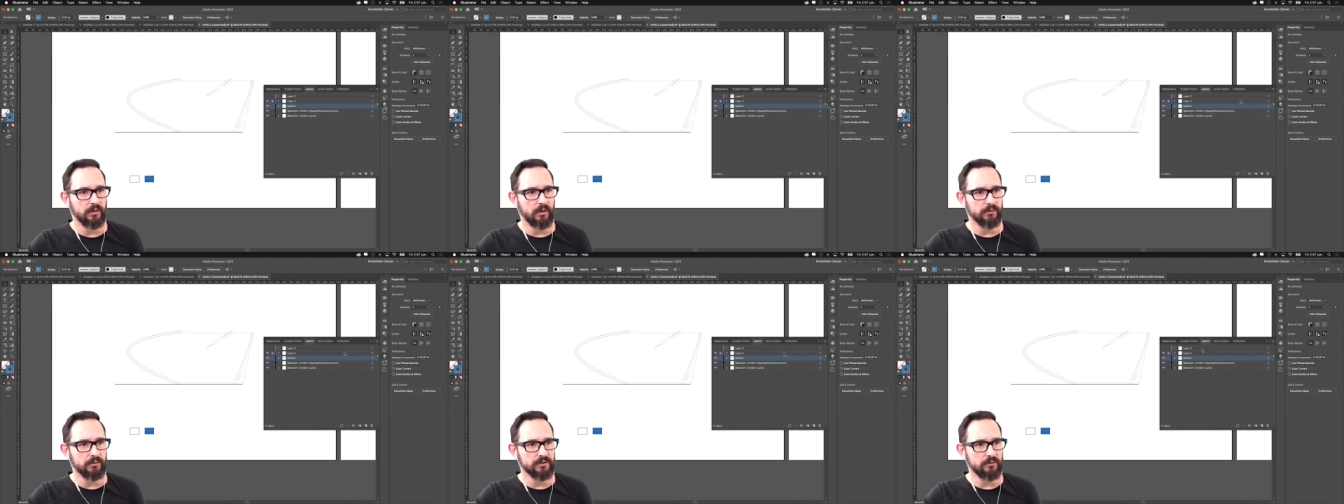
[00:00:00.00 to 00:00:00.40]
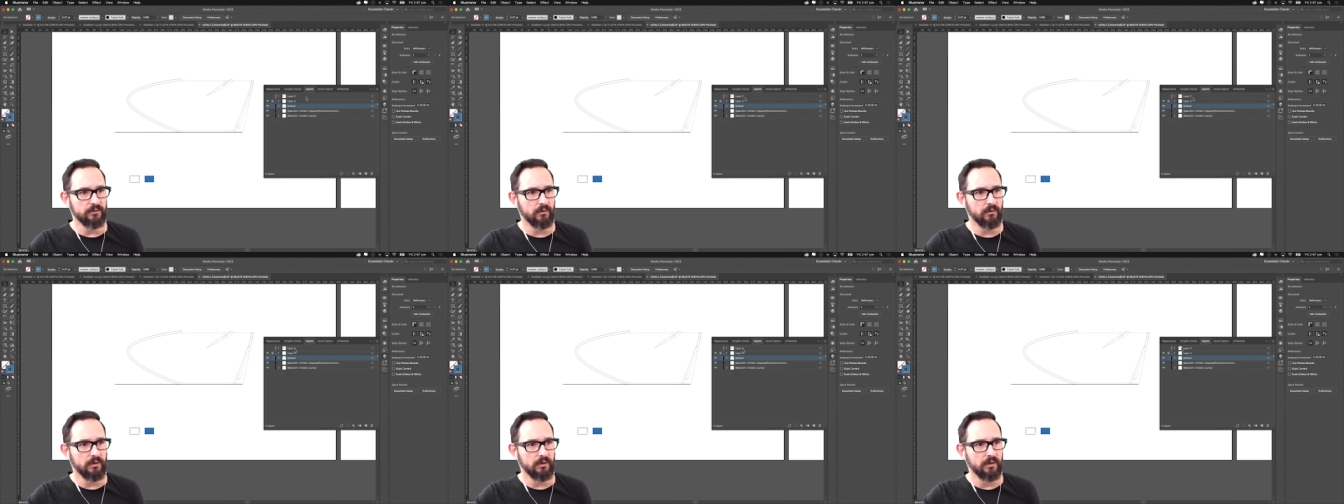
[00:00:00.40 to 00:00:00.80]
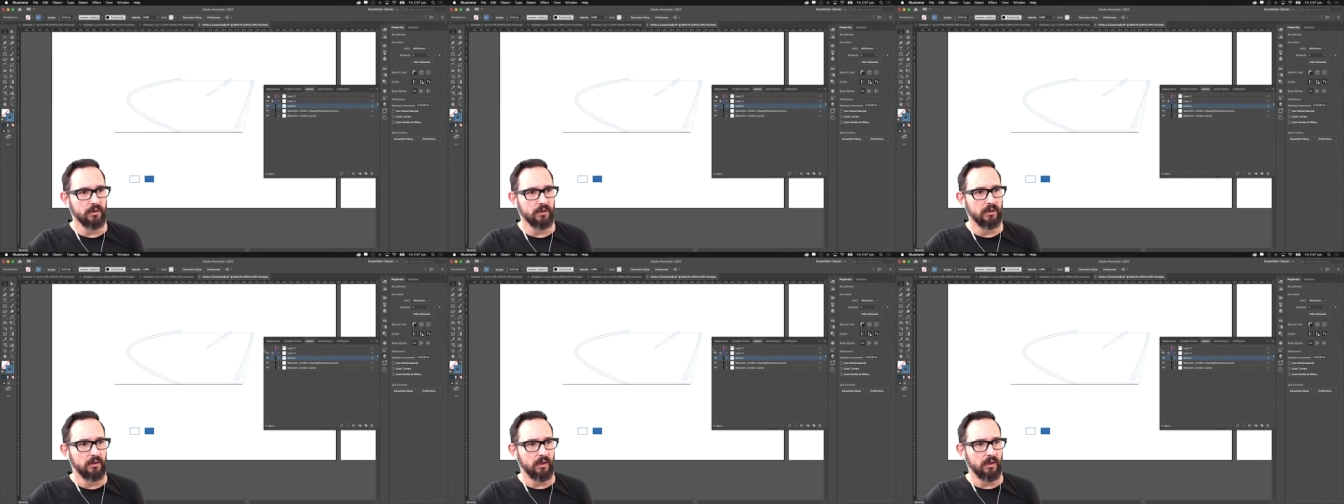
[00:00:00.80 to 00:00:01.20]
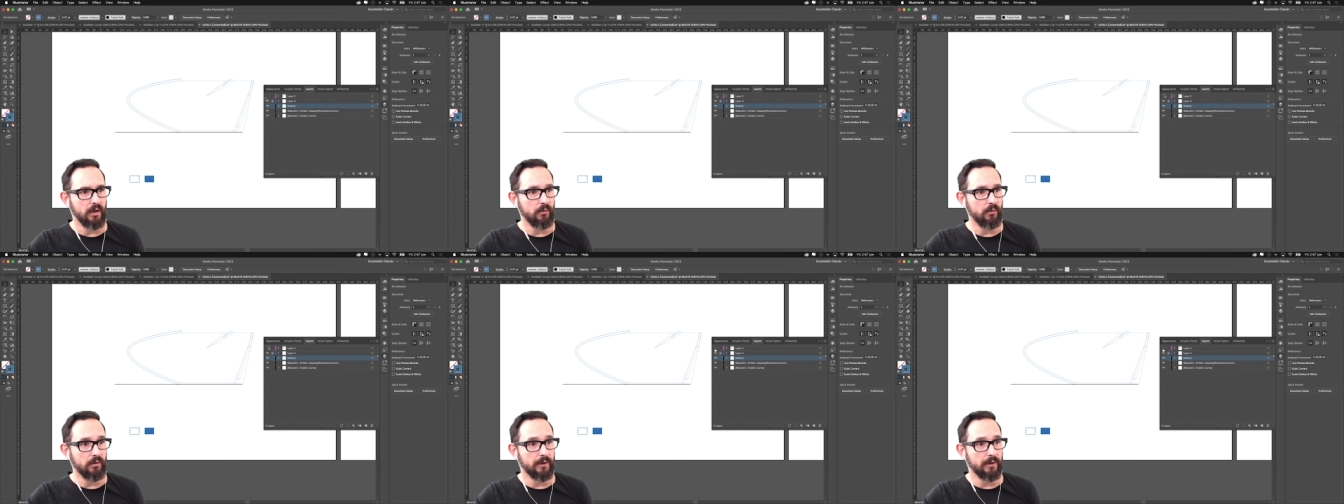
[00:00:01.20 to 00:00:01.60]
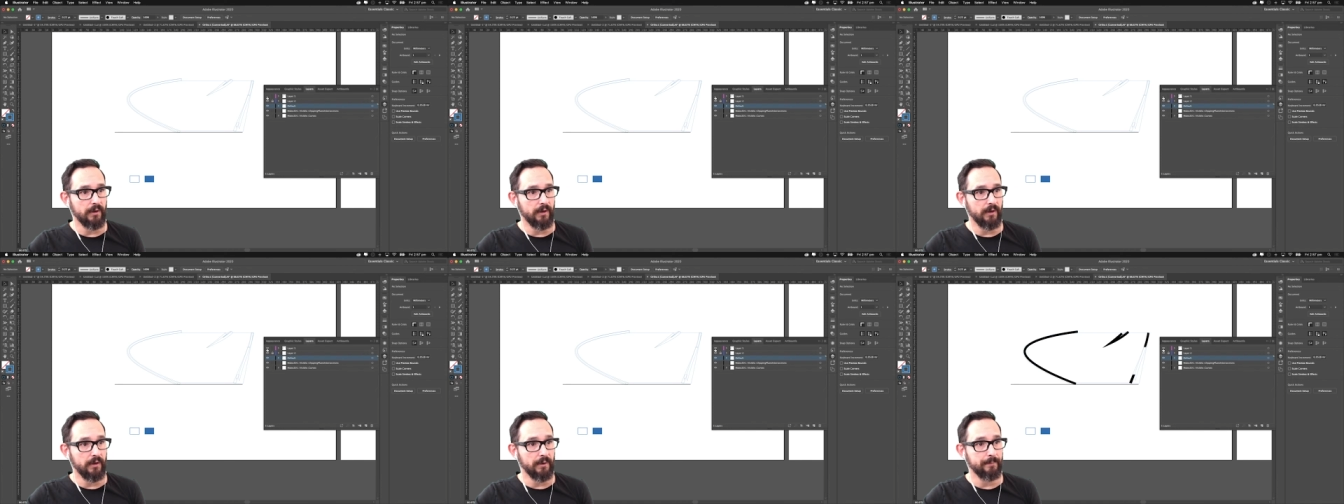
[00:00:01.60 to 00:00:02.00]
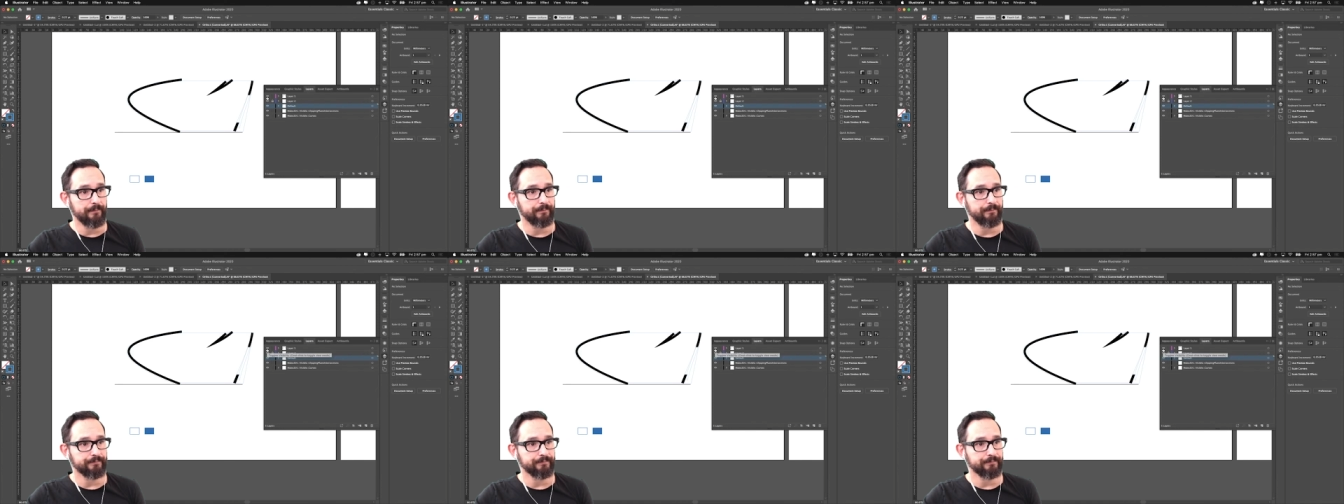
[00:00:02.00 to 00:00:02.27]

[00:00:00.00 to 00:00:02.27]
our stroke, our